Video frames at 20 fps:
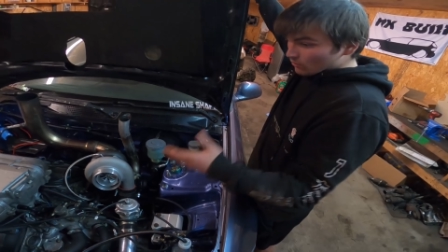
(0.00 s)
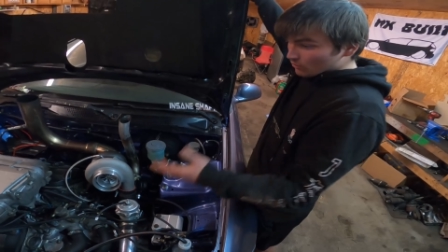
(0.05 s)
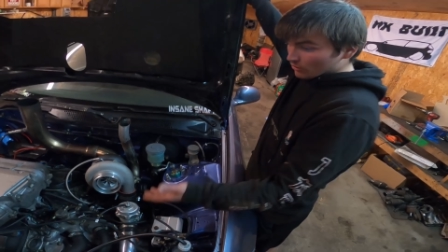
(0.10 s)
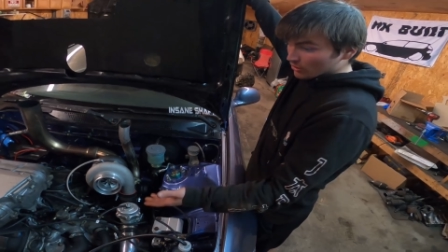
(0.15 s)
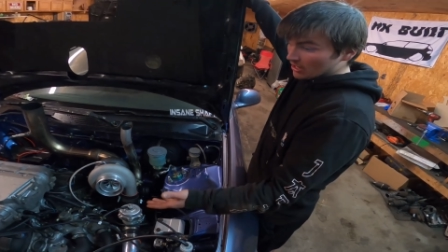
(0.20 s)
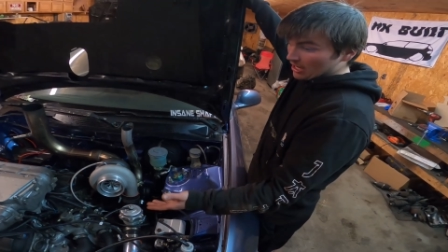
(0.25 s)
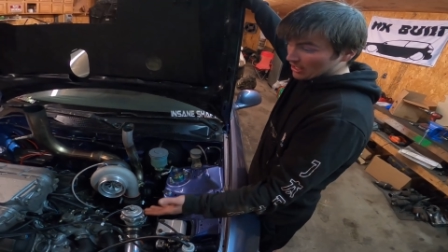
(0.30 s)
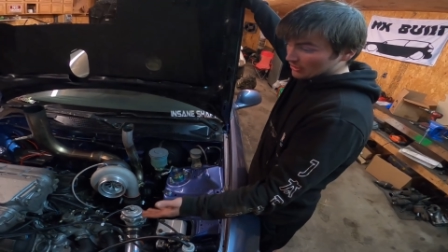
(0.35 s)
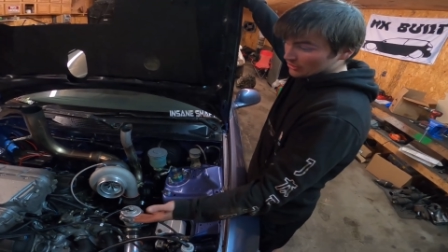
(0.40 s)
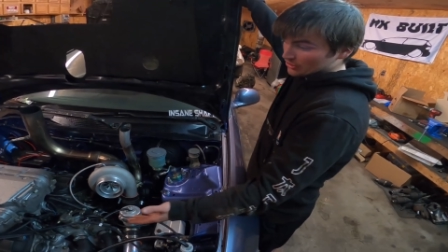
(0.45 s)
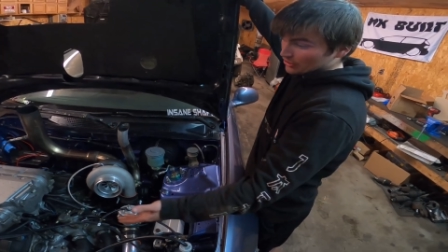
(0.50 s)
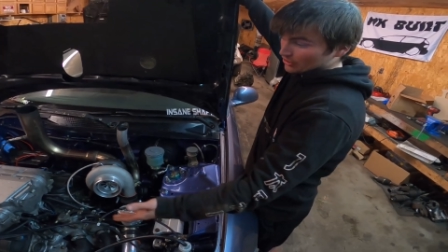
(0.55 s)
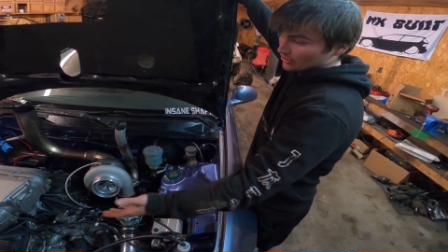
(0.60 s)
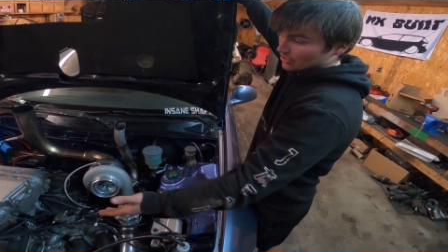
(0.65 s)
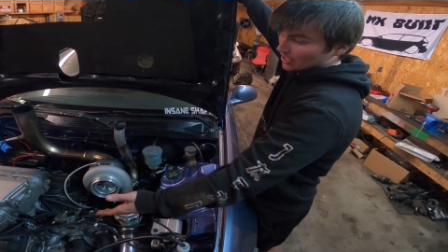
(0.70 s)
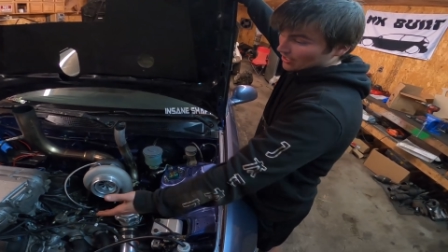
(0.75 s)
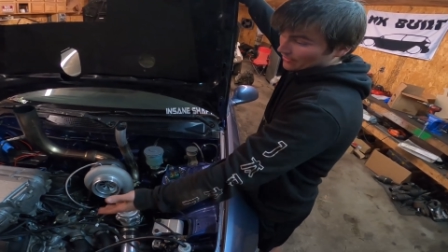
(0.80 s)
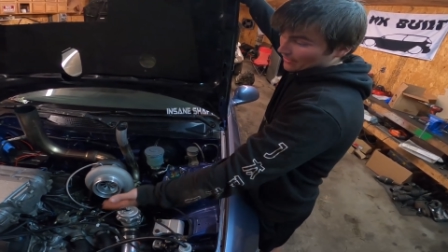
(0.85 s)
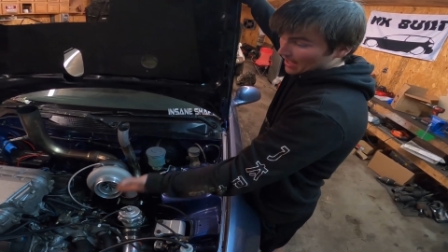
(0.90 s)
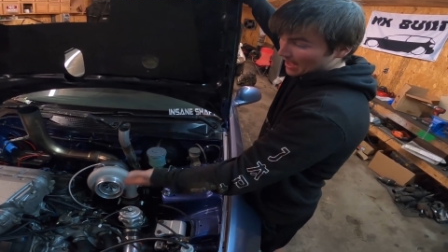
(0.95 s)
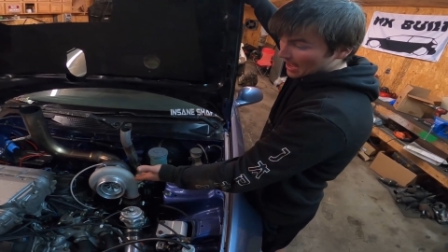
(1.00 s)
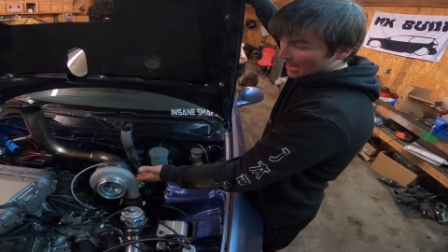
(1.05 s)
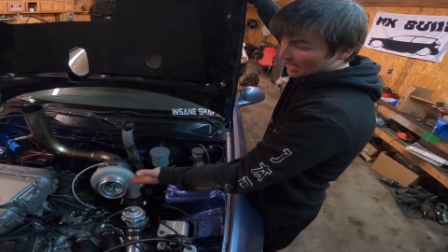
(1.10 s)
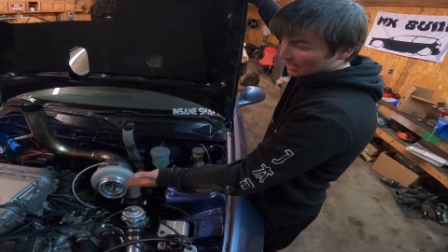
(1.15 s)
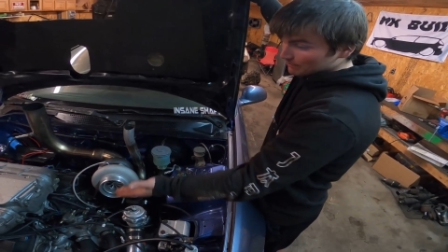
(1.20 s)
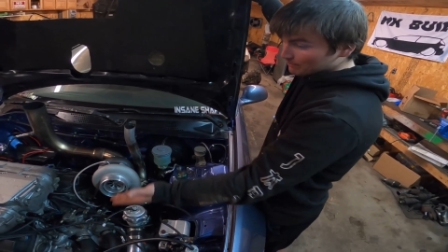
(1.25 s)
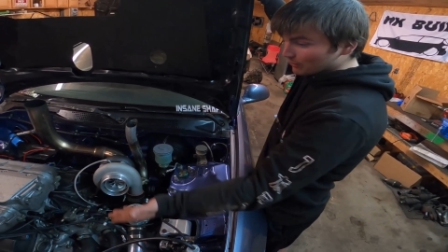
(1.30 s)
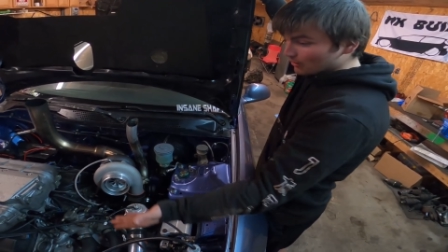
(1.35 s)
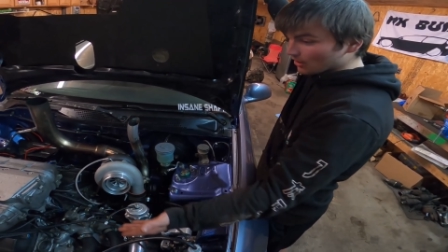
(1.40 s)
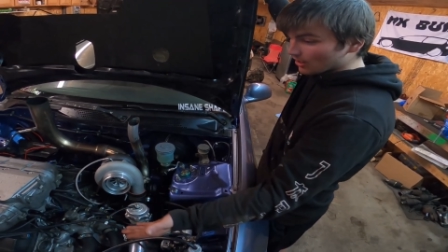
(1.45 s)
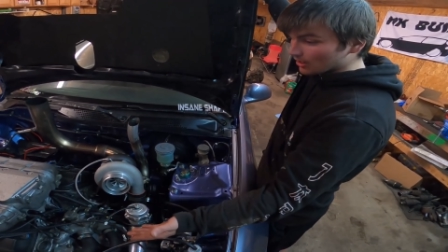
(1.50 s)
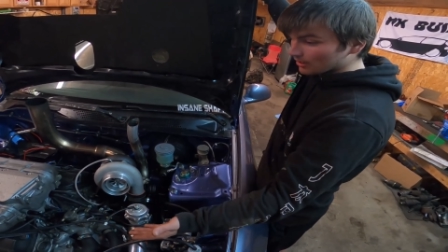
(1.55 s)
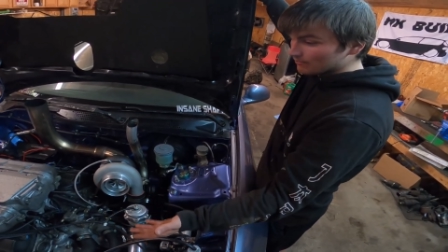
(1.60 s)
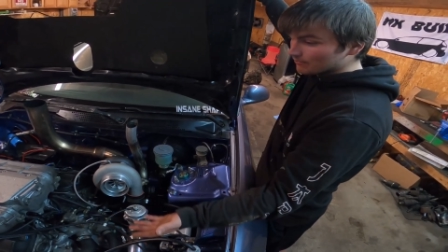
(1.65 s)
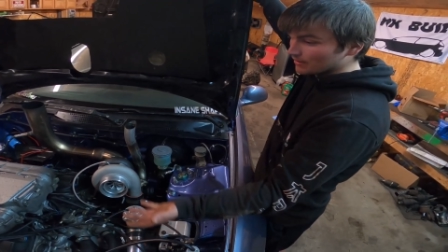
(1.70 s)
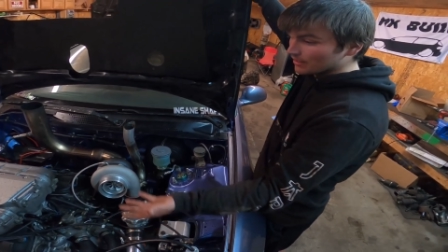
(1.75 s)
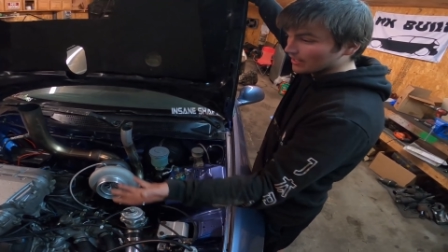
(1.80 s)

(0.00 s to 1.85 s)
we're not sure on the head part,